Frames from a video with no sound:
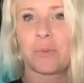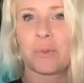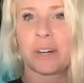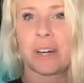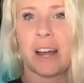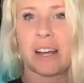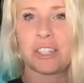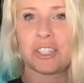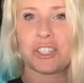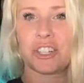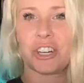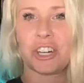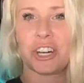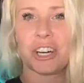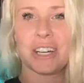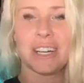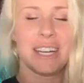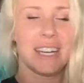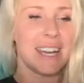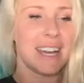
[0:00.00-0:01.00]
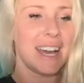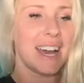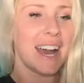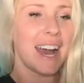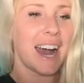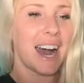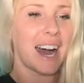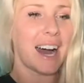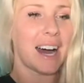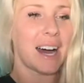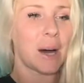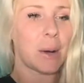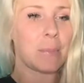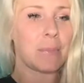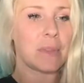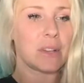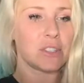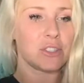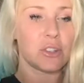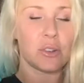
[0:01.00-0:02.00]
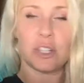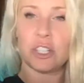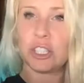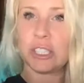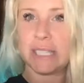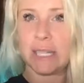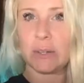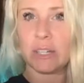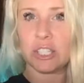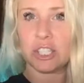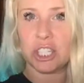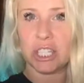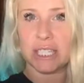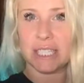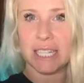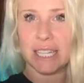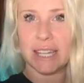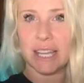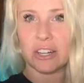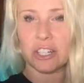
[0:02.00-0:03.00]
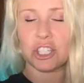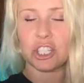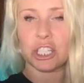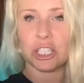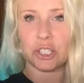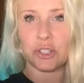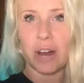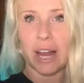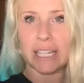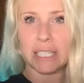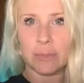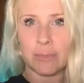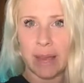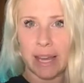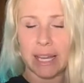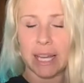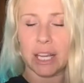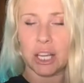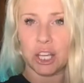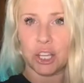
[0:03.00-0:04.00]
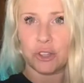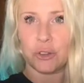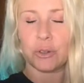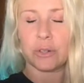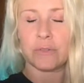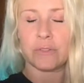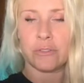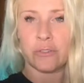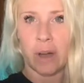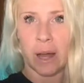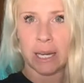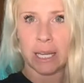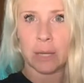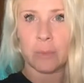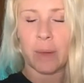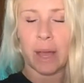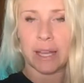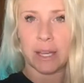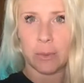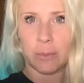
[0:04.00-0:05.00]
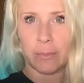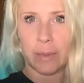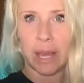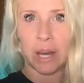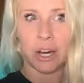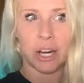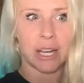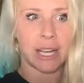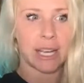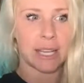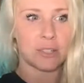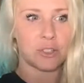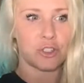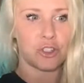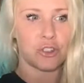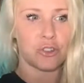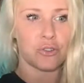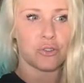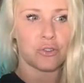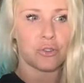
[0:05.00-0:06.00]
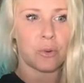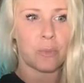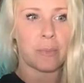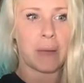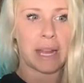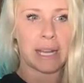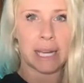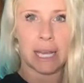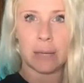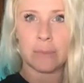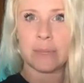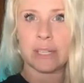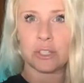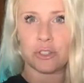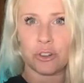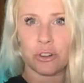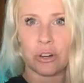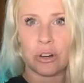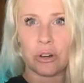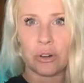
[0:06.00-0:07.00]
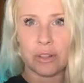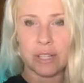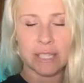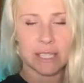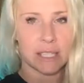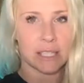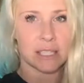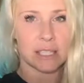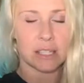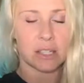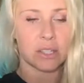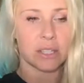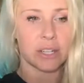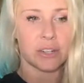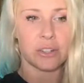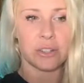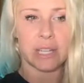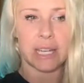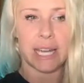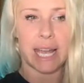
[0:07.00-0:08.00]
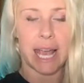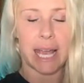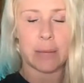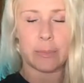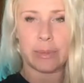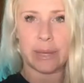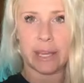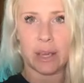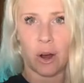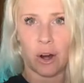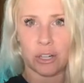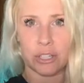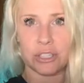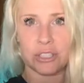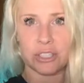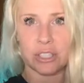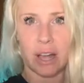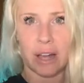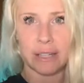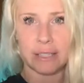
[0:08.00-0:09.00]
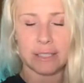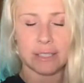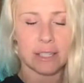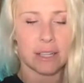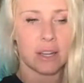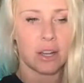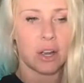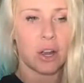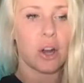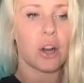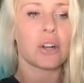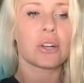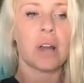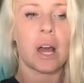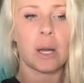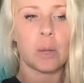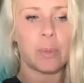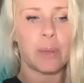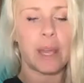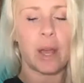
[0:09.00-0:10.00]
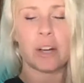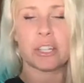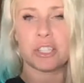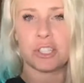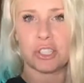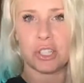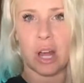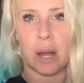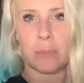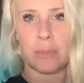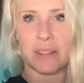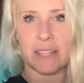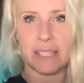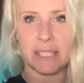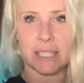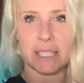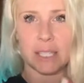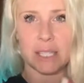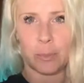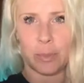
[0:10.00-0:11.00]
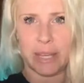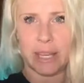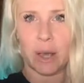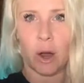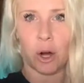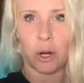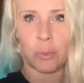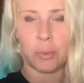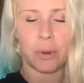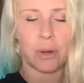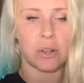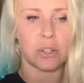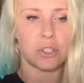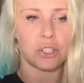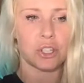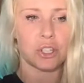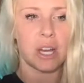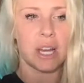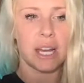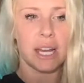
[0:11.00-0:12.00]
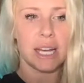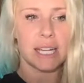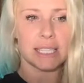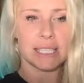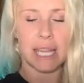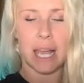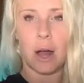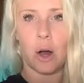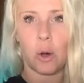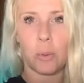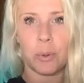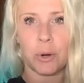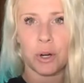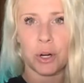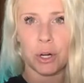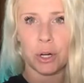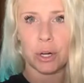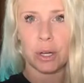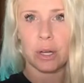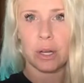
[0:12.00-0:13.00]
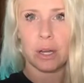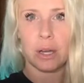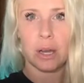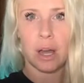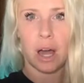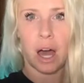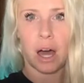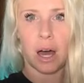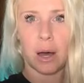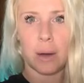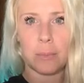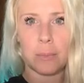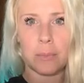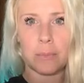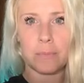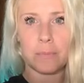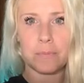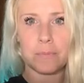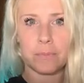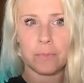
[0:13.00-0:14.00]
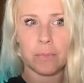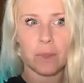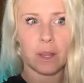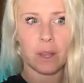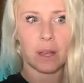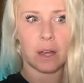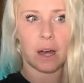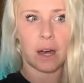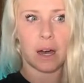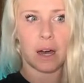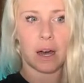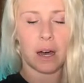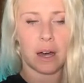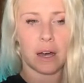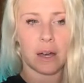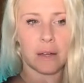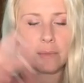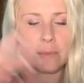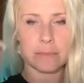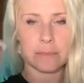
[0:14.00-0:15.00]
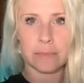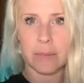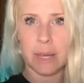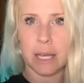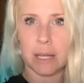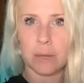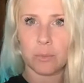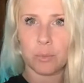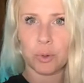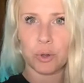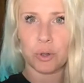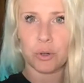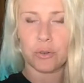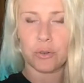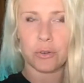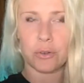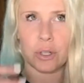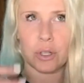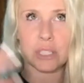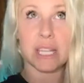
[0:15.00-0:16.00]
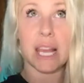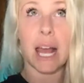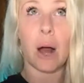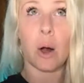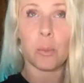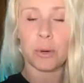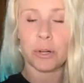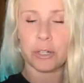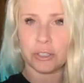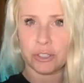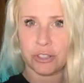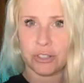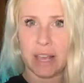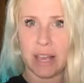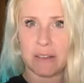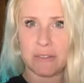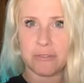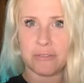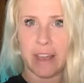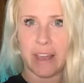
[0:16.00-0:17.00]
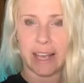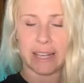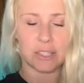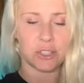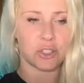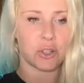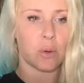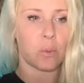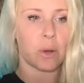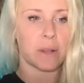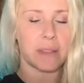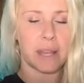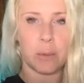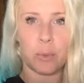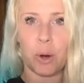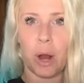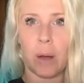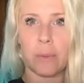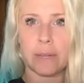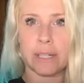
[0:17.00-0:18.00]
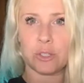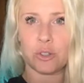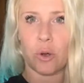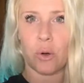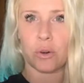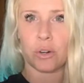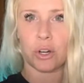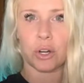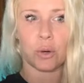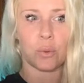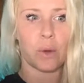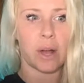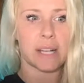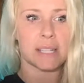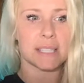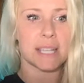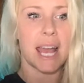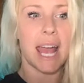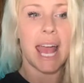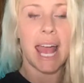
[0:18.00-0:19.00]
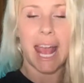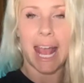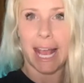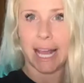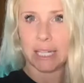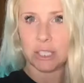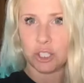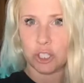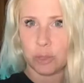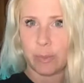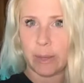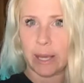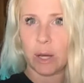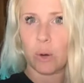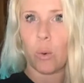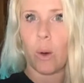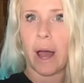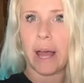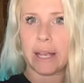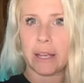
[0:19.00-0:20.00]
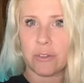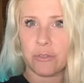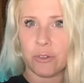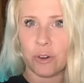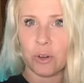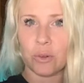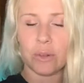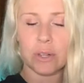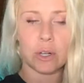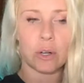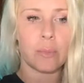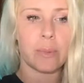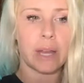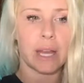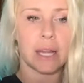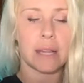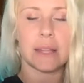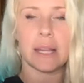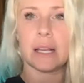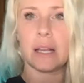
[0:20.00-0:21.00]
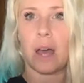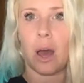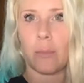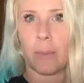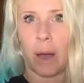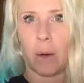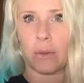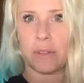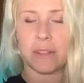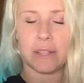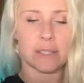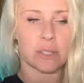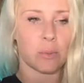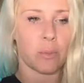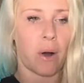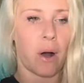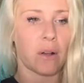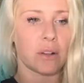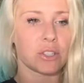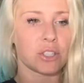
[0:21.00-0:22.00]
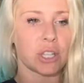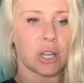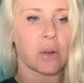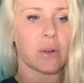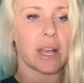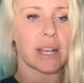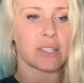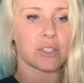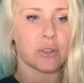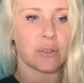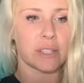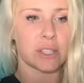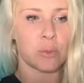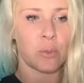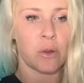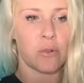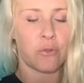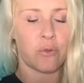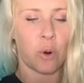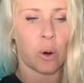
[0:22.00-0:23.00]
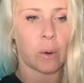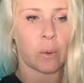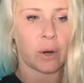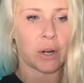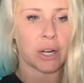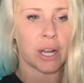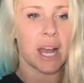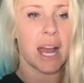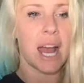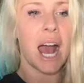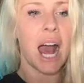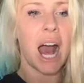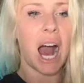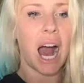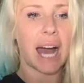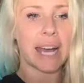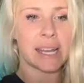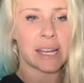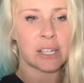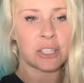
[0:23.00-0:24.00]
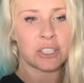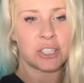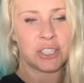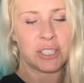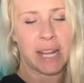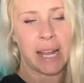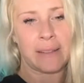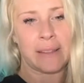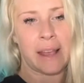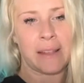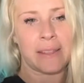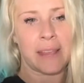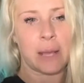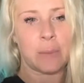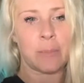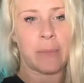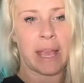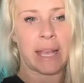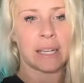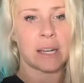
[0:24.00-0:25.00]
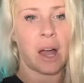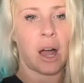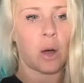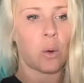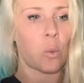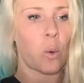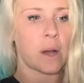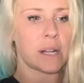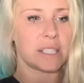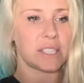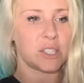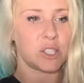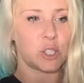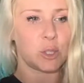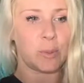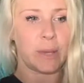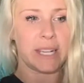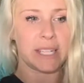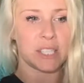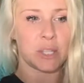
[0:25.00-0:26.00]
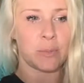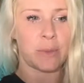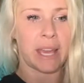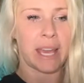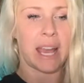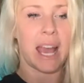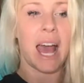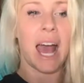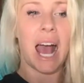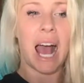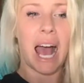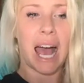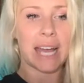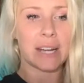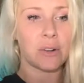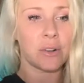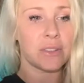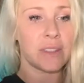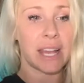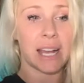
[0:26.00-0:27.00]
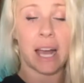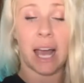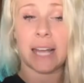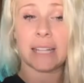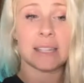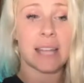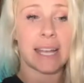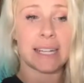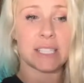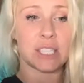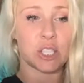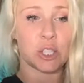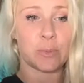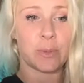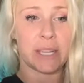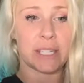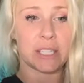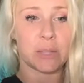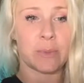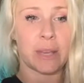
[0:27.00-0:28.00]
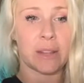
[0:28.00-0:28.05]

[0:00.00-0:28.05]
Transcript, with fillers: We're not sure. Um, so you see what she did there? She tried to make it cute and funny by comparing it to My Name is Earl. This is clearly a PR stunt, or not a PR stunt, but this is a PR push to help her um, uh, improve to help her save face. So what they probably told her was, hey, just be quiet for a little bit and then come out with this apology. Okay, so let's move forward. I understand that they may not want to speak to me. I don't think I'd like to speak to me.